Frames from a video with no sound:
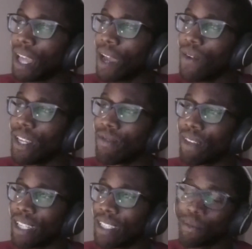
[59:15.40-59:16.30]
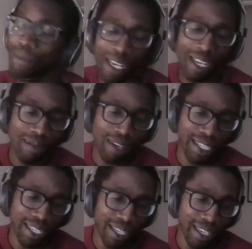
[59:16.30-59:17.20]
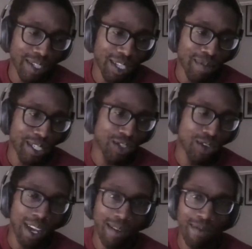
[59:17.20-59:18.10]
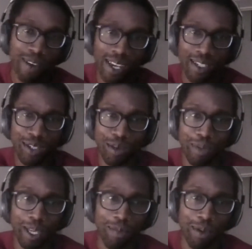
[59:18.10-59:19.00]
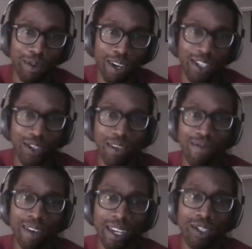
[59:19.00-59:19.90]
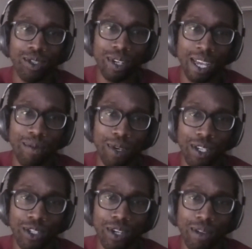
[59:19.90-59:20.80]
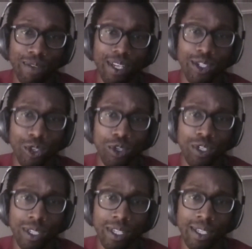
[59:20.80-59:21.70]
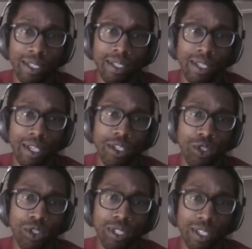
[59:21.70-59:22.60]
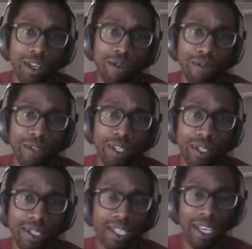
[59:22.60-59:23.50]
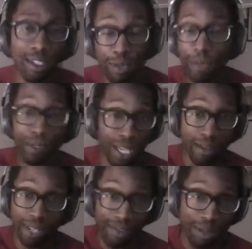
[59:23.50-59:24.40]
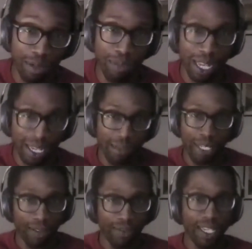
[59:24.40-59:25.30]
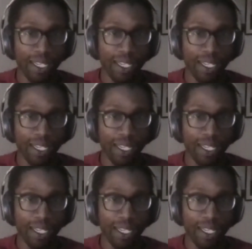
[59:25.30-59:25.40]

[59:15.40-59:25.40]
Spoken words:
only advice, the immediate advice I'd give to them is try and find your people, right? Try and find your network and try and find trusted confidants. And those people don't have to be Black. I mean, if